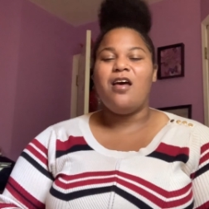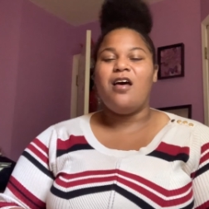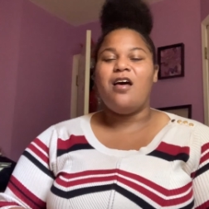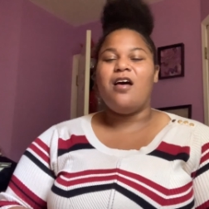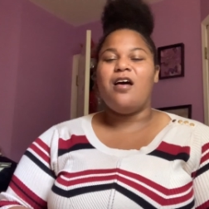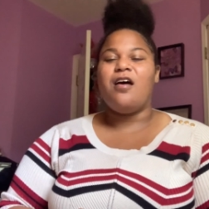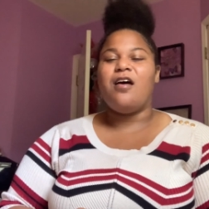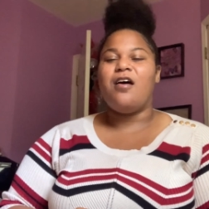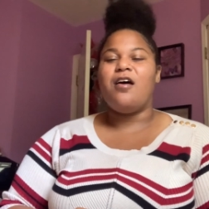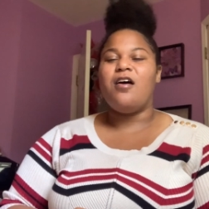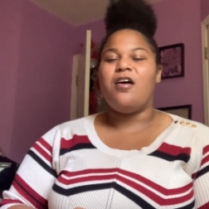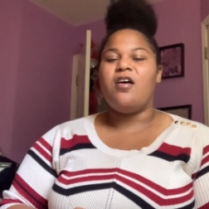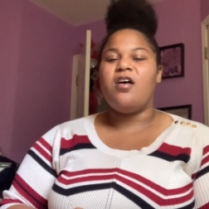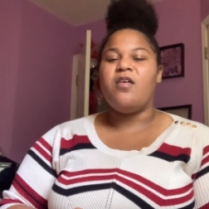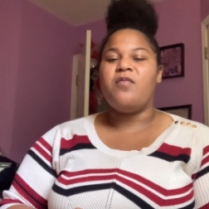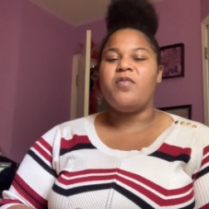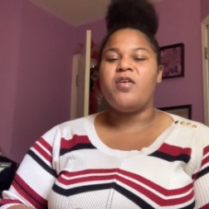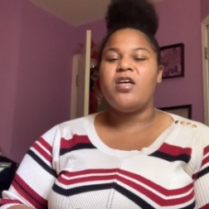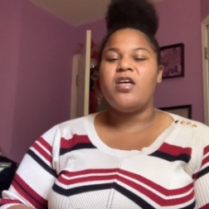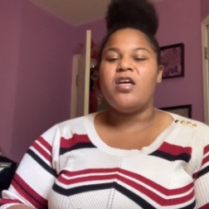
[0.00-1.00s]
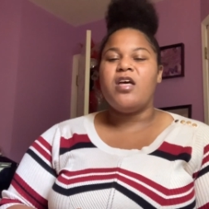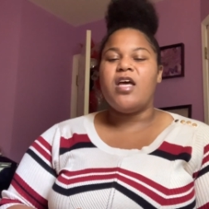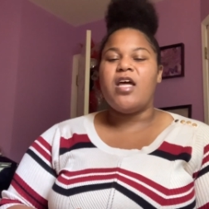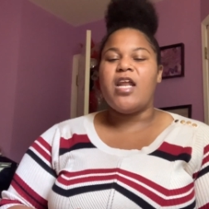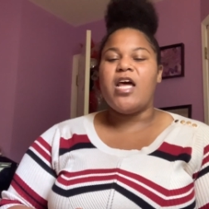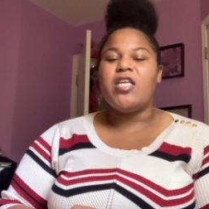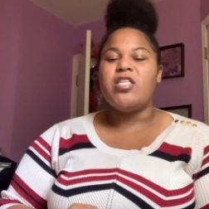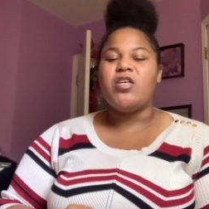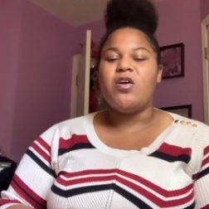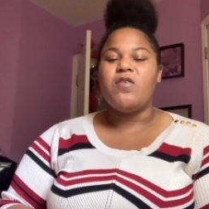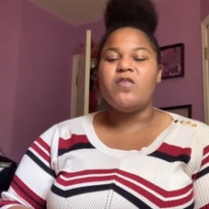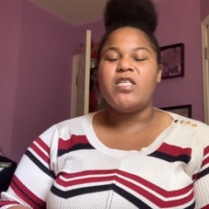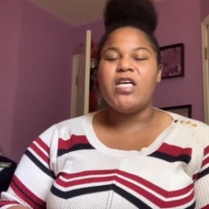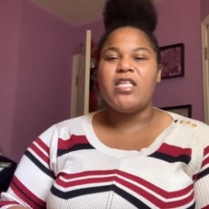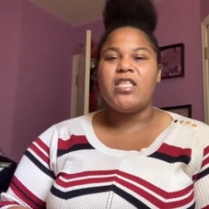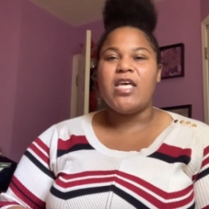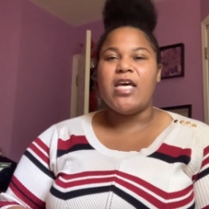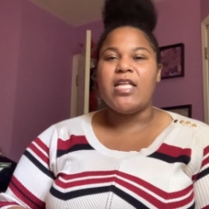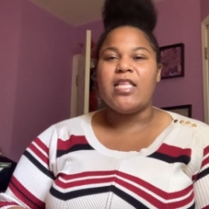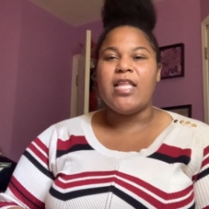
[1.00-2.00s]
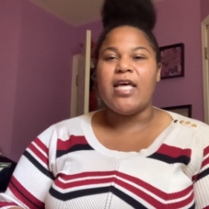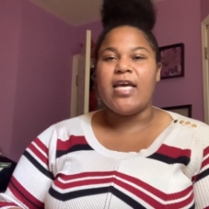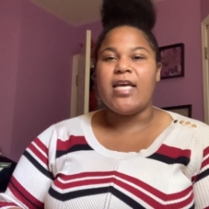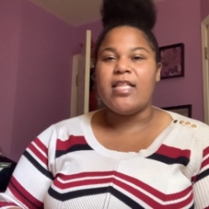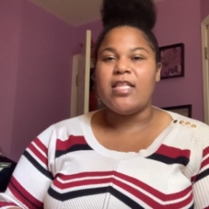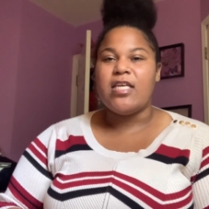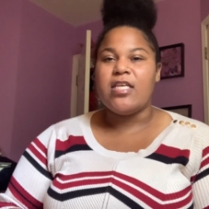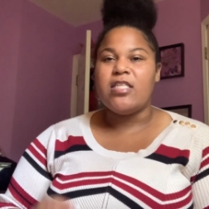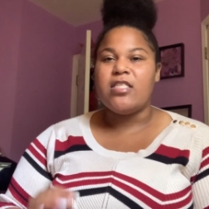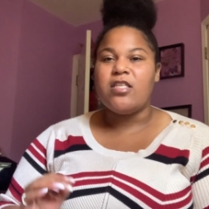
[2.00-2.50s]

And I don't take that lightly.